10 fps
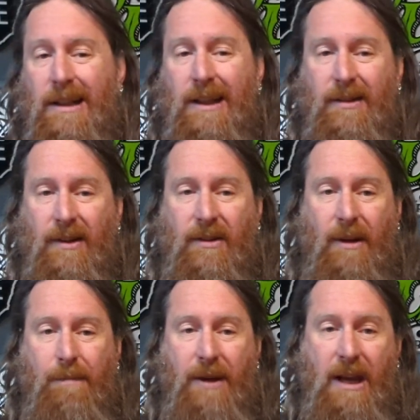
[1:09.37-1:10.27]
This is
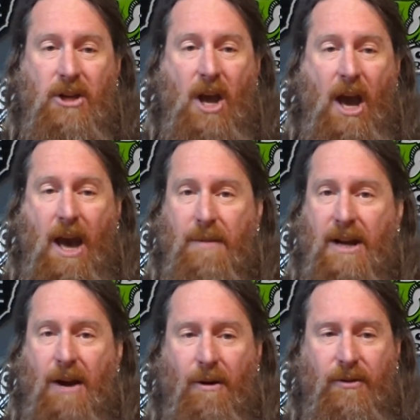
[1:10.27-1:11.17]
the Peach
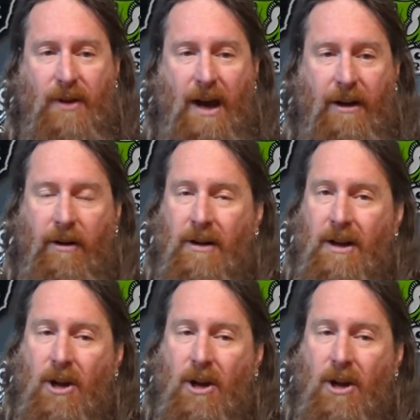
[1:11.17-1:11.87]
Habanero Cider